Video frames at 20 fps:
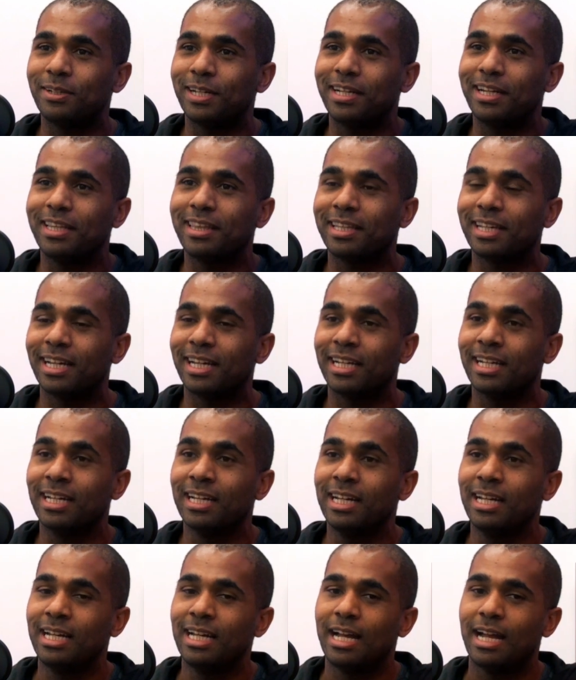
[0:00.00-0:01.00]
anything.
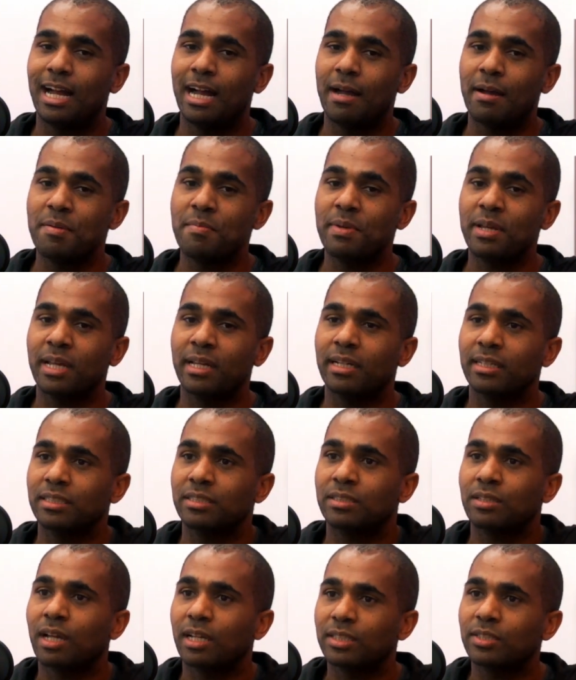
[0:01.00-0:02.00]
And I
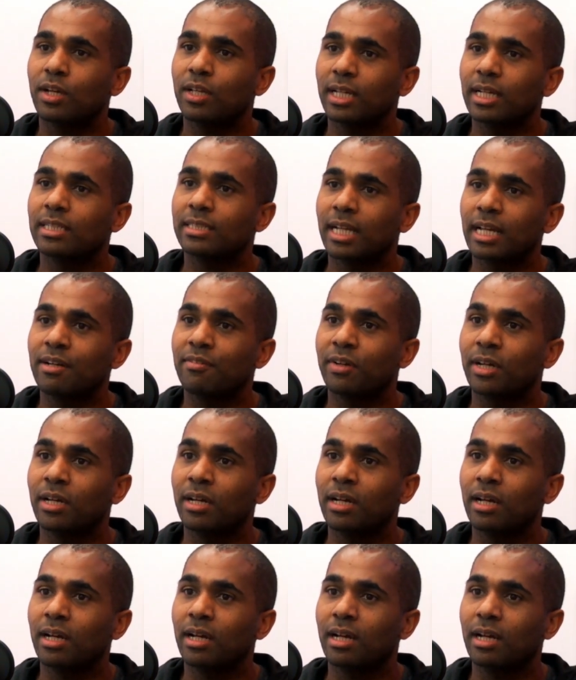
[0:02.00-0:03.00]
saw that as kind of
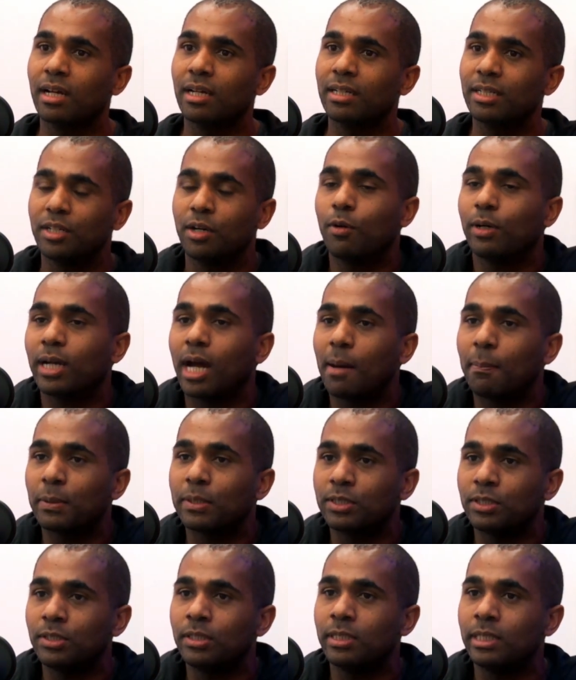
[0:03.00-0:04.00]
a you know, an
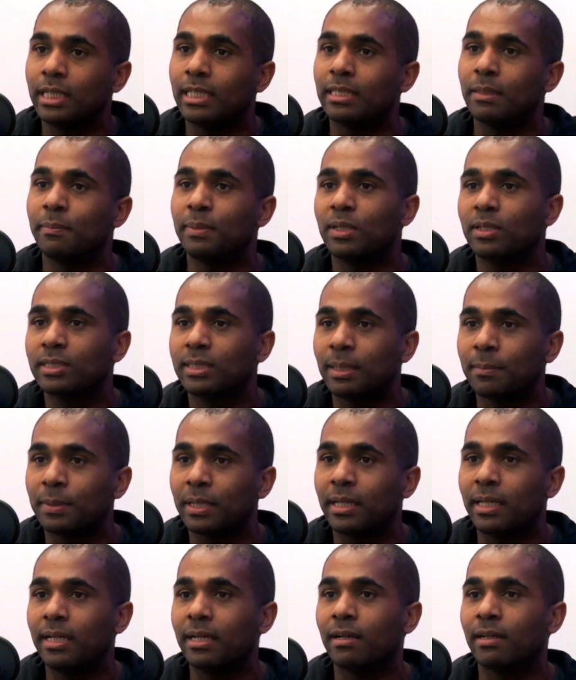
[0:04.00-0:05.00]
opportunity to build
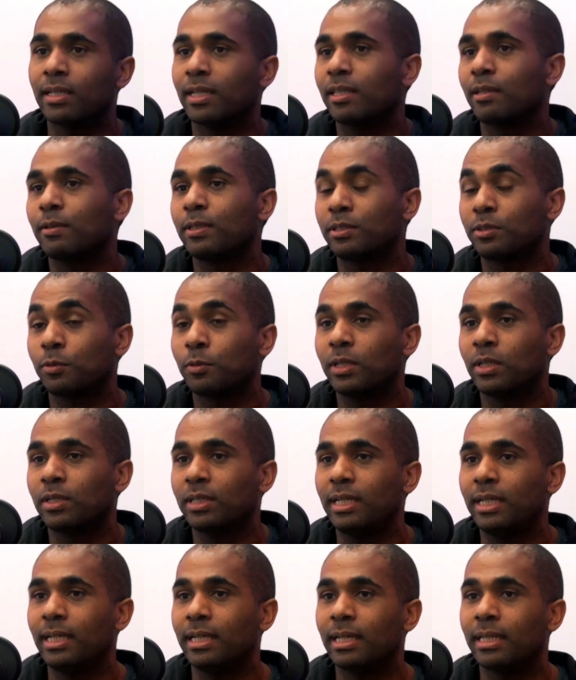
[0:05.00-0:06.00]
something here, and that there was a real
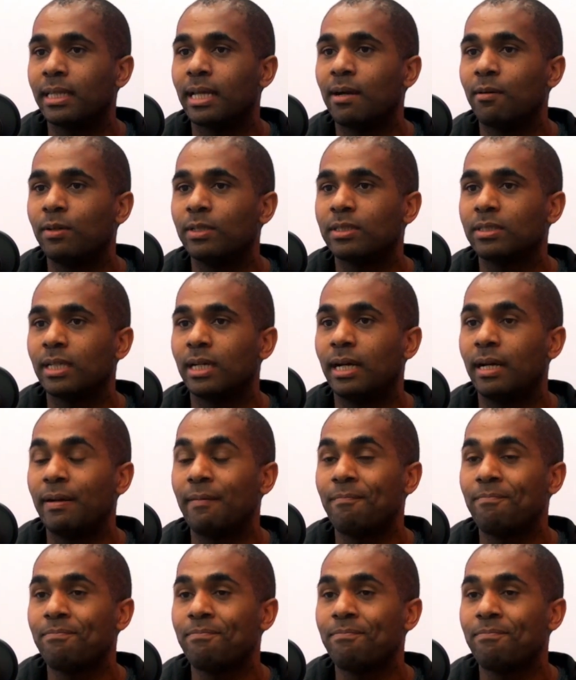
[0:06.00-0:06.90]
need, and that was the